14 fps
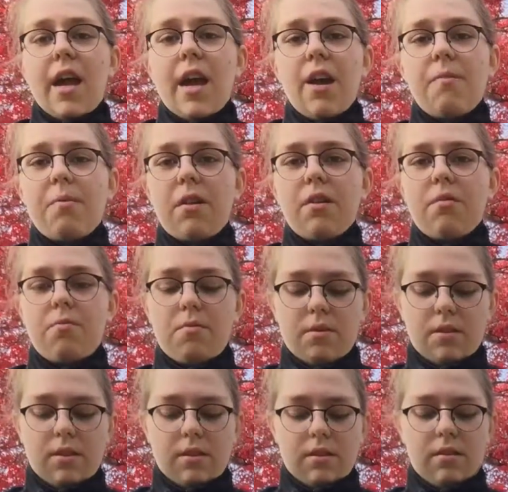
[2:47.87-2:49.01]
Harry Potter
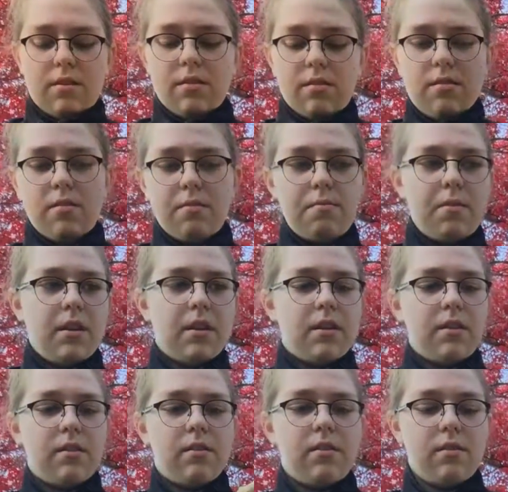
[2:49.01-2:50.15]
wands
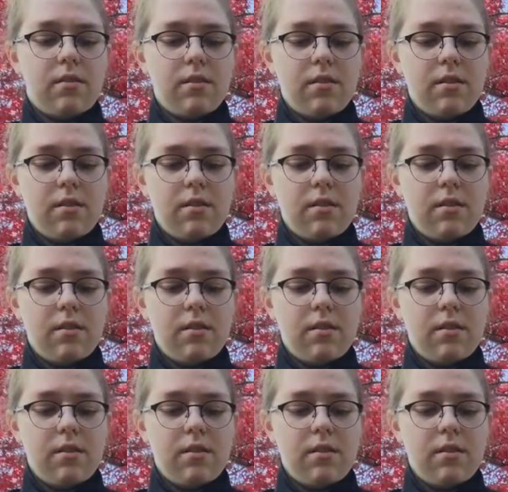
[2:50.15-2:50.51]
because